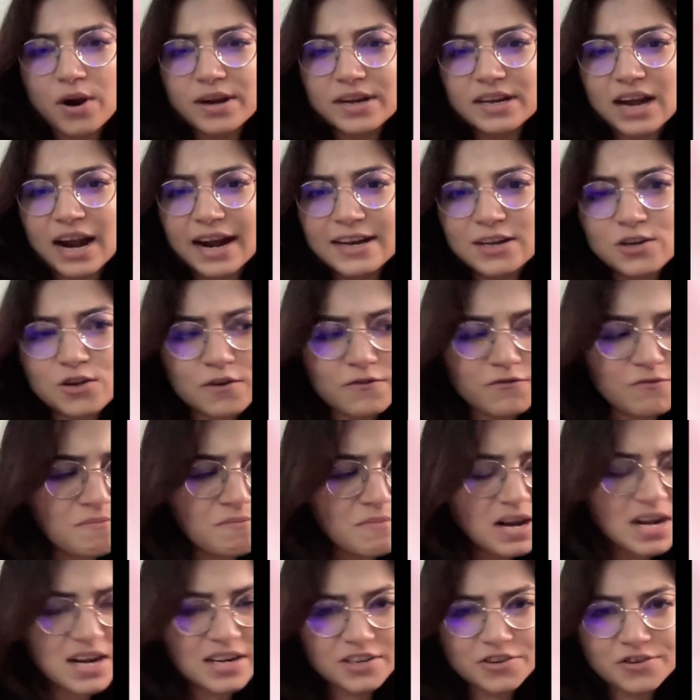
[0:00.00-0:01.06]
what kind of
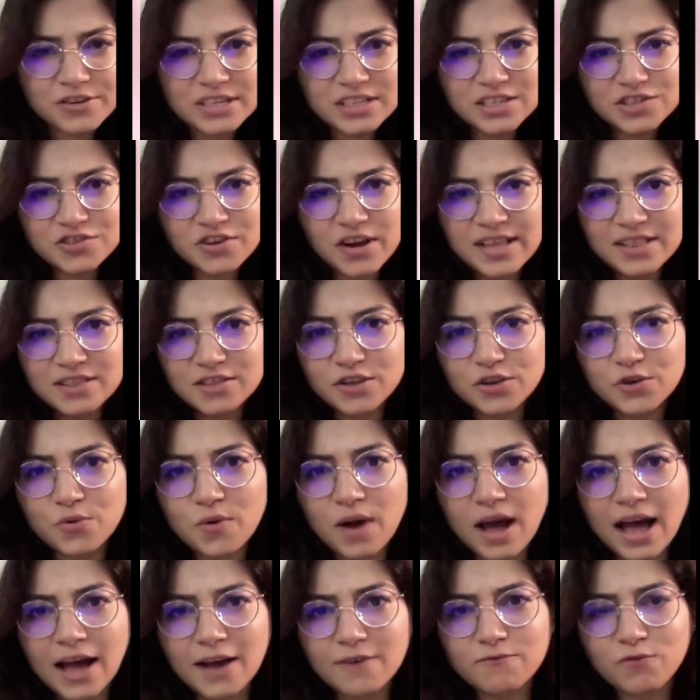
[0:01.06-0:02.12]
military strength
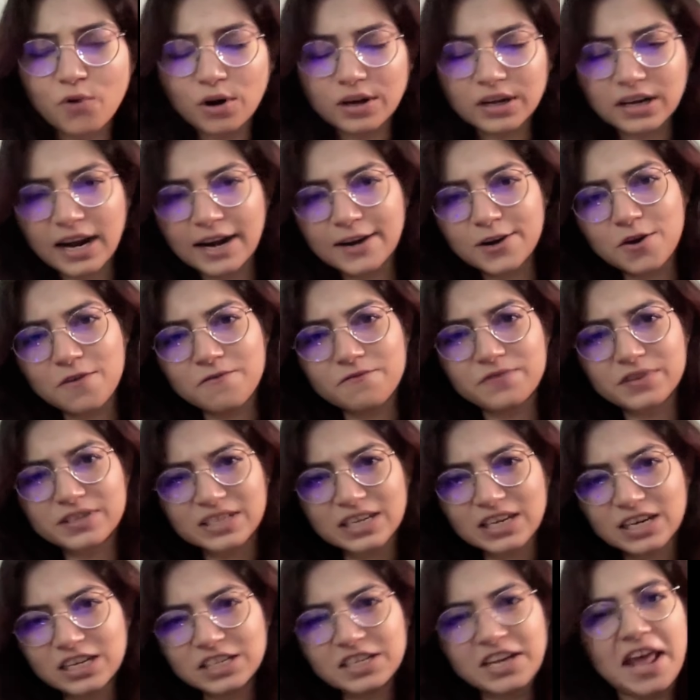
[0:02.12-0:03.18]
you have, what kind of
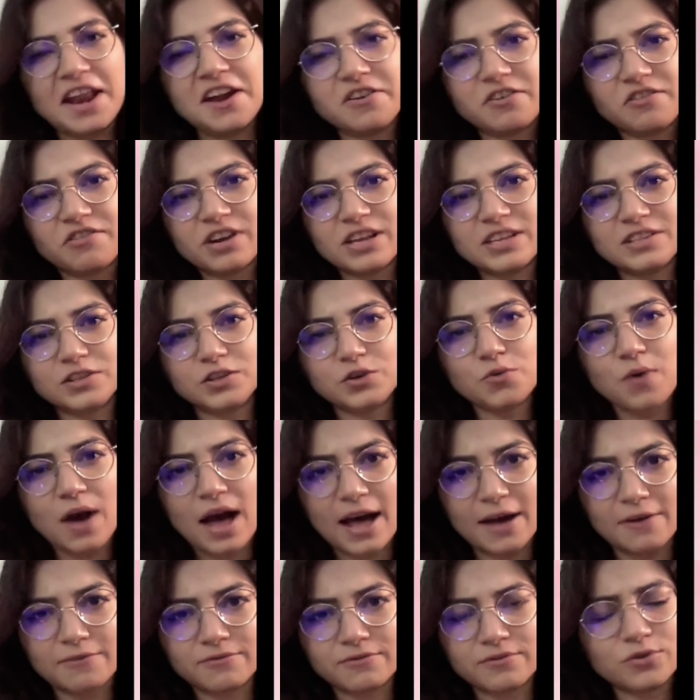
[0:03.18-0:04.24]
physical territories you
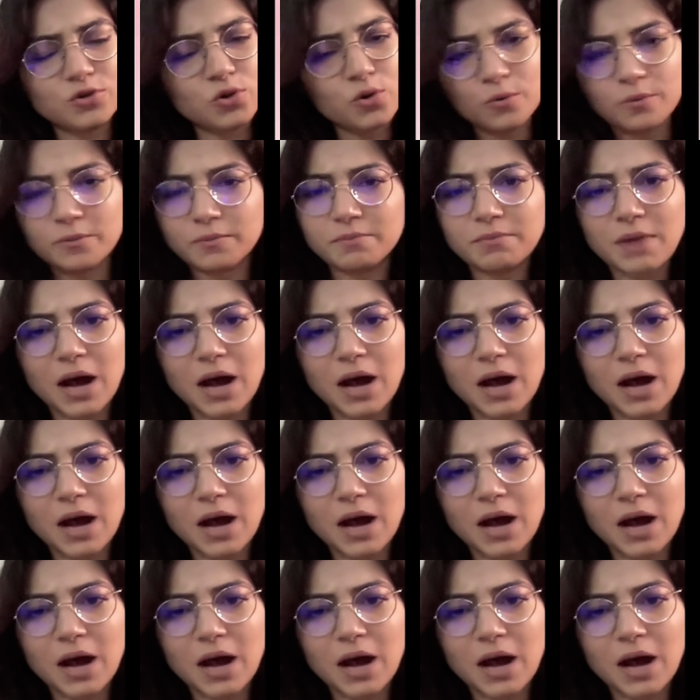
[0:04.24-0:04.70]
have. No,